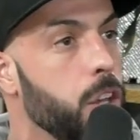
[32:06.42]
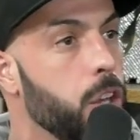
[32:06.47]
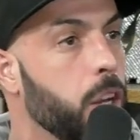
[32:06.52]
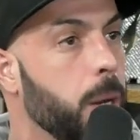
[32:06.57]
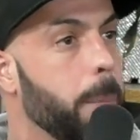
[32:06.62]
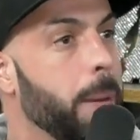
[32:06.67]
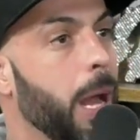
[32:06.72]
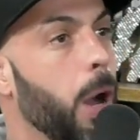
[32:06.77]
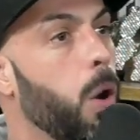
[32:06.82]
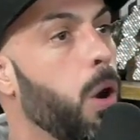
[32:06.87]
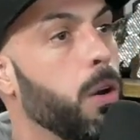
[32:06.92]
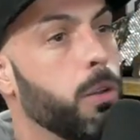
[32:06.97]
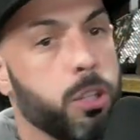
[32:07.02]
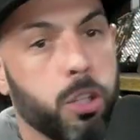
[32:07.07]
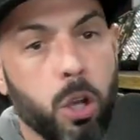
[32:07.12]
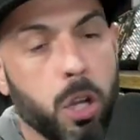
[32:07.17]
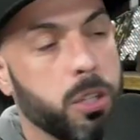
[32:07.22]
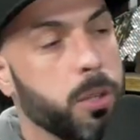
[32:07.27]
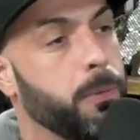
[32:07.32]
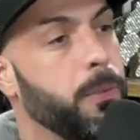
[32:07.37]
You could be on all
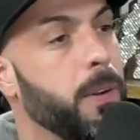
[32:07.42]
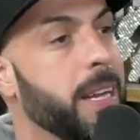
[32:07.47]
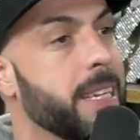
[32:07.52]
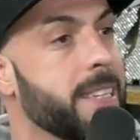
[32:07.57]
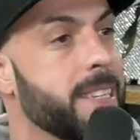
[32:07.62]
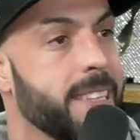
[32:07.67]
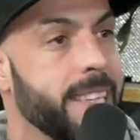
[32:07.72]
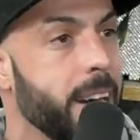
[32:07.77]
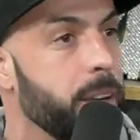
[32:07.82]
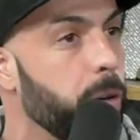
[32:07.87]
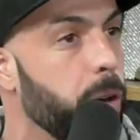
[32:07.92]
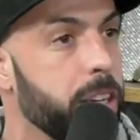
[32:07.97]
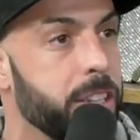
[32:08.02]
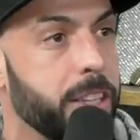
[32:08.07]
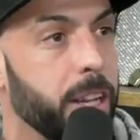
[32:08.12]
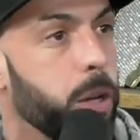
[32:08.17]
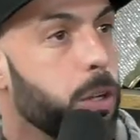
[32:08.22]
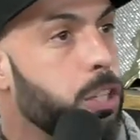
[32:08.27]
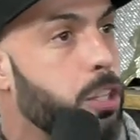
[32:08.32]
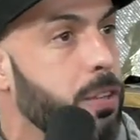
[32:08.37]
sorts of fucking steroids.
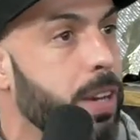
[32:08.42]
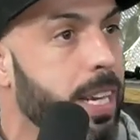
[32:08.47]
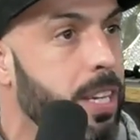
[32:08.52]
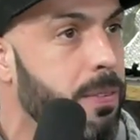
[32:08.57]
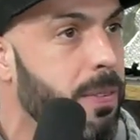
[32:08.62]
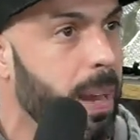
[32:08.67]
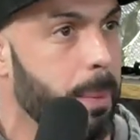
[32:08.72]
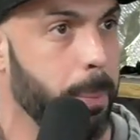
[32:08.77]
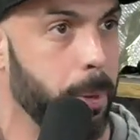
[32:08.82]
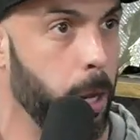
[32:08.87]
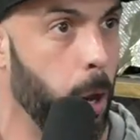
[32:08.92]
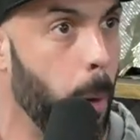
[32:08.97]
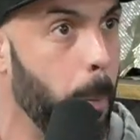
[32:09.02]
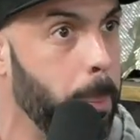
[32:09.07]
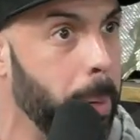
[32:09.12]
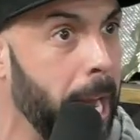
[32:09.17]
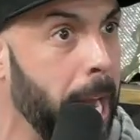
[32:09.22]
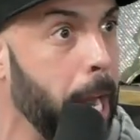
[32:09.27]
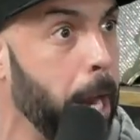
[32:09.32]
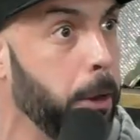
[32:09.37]
They don't change fat, but no
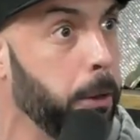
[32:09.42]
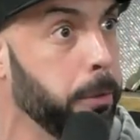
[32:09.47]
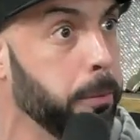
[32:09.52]
beard.